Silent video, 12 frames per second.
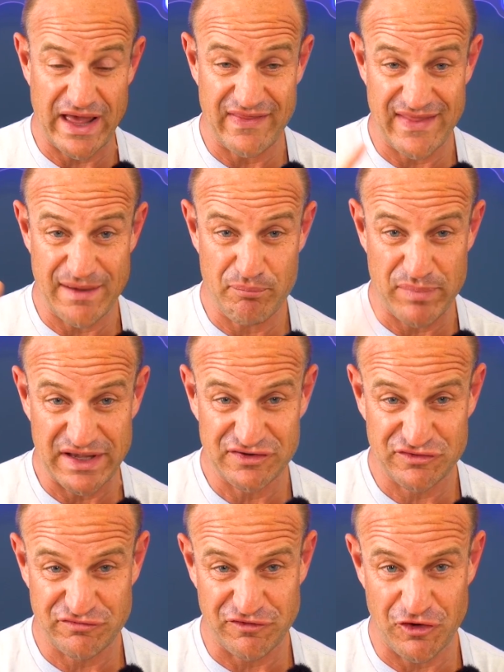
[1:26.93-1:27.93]
and their
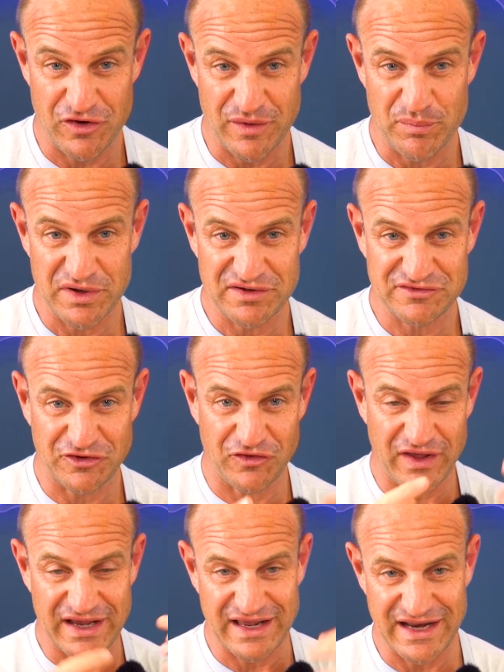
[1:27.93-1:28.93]
best phone number so
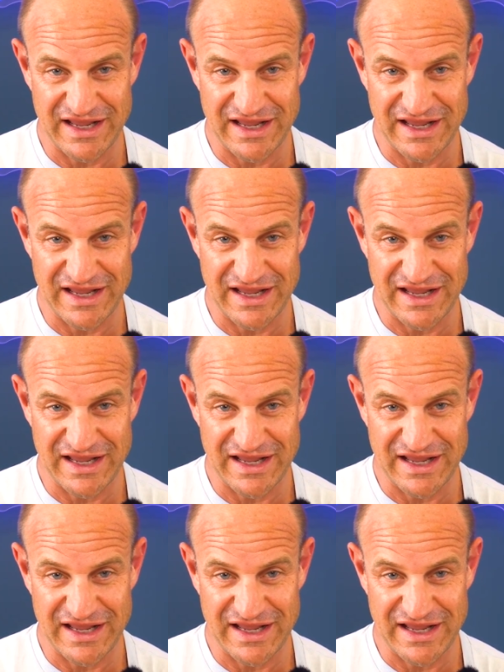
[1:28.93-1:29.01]
they can